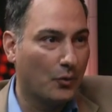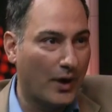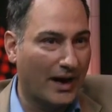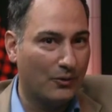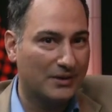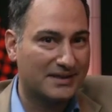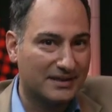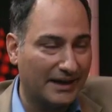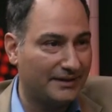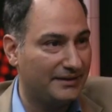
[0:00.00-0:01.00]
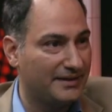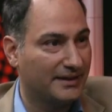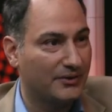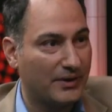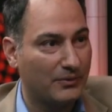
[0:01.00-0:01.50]
Where I would slightly
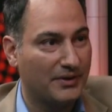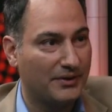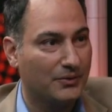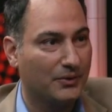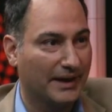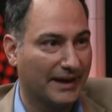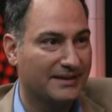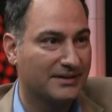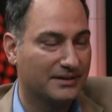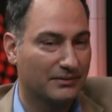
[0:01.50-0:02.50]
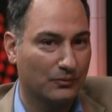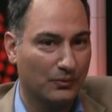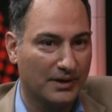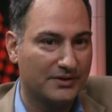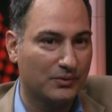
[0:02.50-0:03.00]
disagree with you is
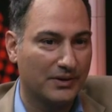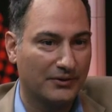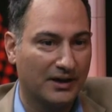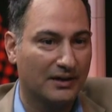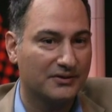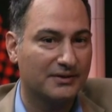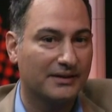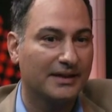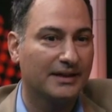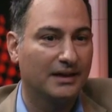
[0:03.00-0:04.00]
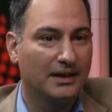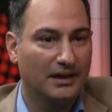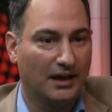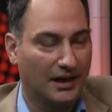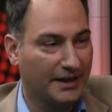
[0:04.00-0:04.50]
with regards to the
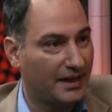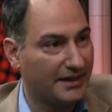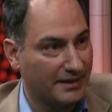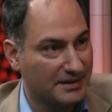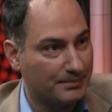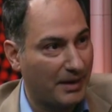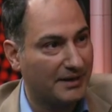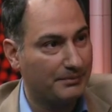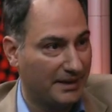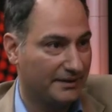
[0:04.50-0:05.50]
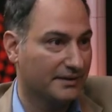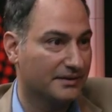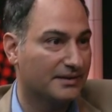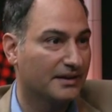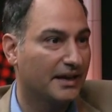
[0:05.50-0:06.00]
Al-Qaeda-inspired
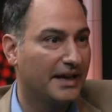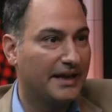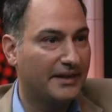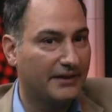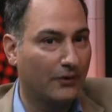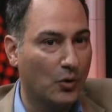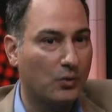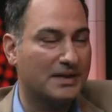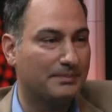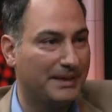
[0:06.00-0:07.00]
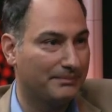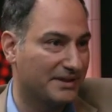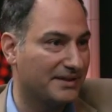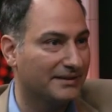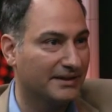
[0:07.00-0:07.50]
militants. They've always been
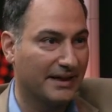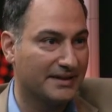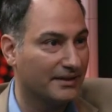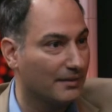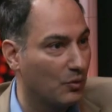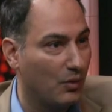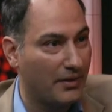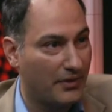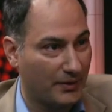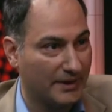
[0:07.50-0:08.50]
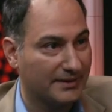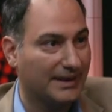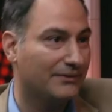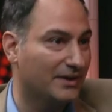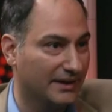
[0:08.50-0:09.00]
presented as the number one threat,
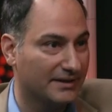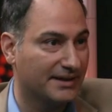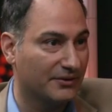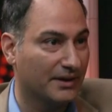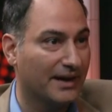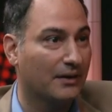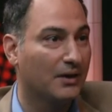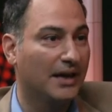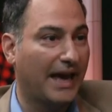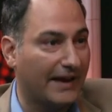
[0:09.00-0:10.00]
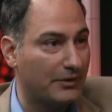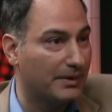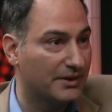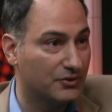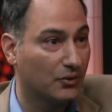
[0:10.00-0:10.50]
even in Syria now.
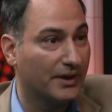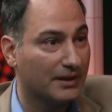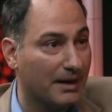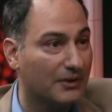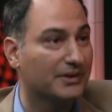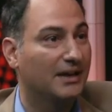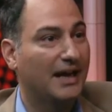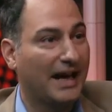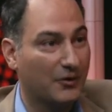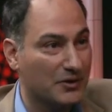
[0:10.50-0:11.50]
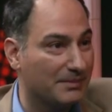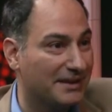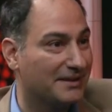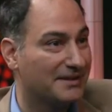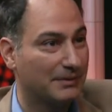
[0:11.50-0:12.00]
Everybody's talking about how those
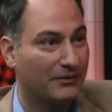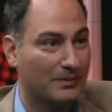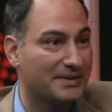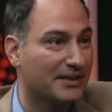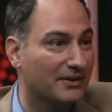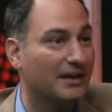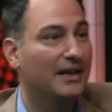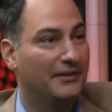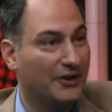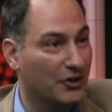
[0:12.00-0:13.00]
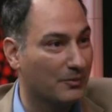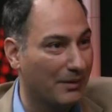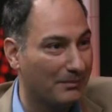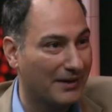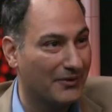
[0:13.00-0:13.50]
militants coming from Syria, they're going to
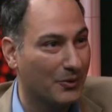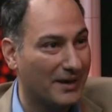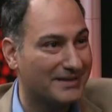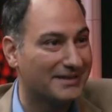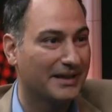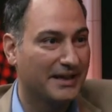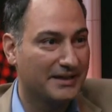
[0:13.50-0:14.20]
bombard the West.